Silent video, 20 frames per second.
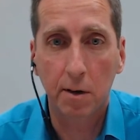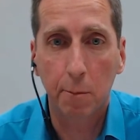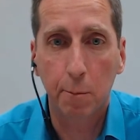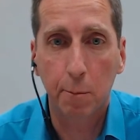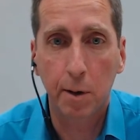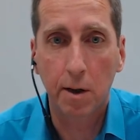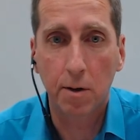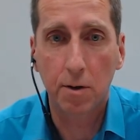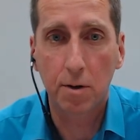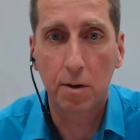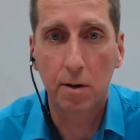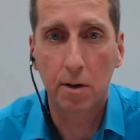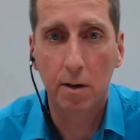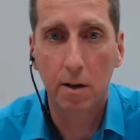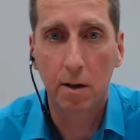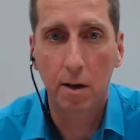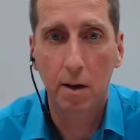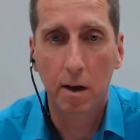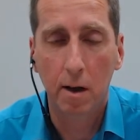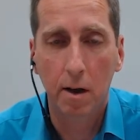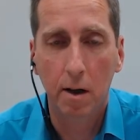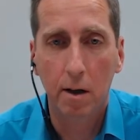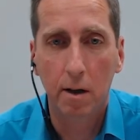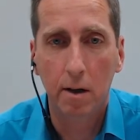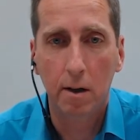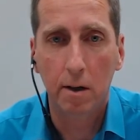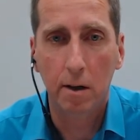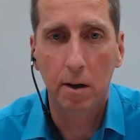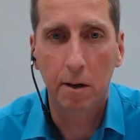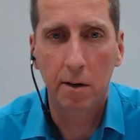on the pitch,
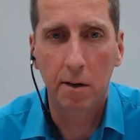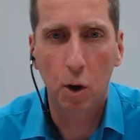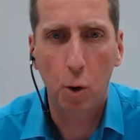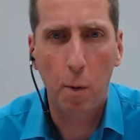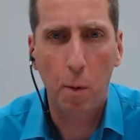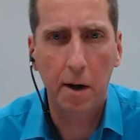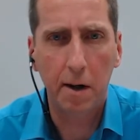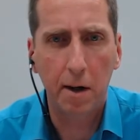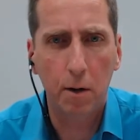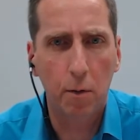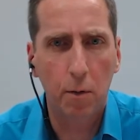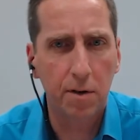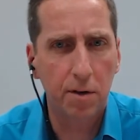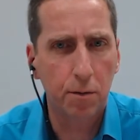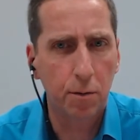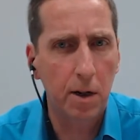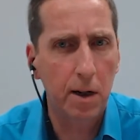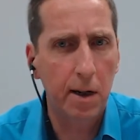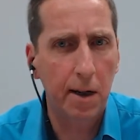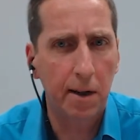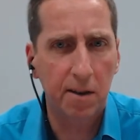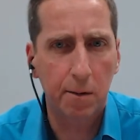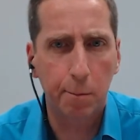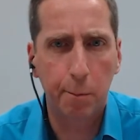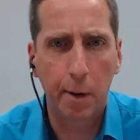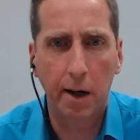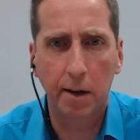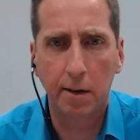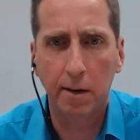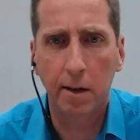nobody was really
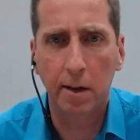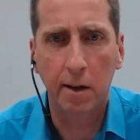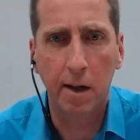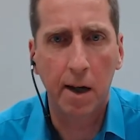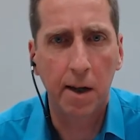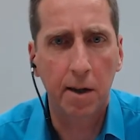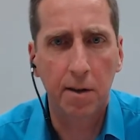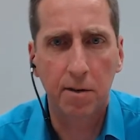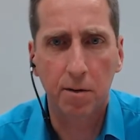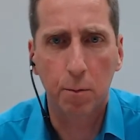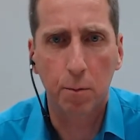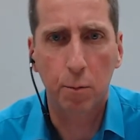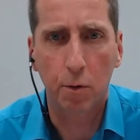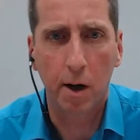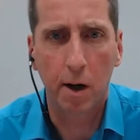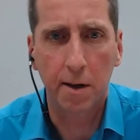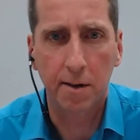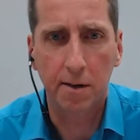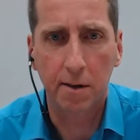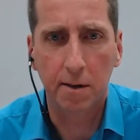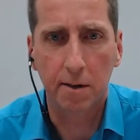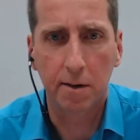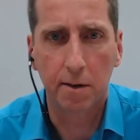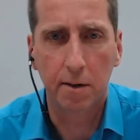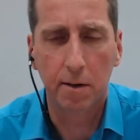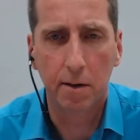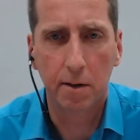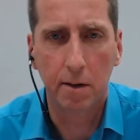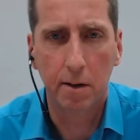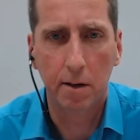expecting any
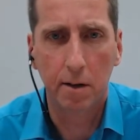surprises,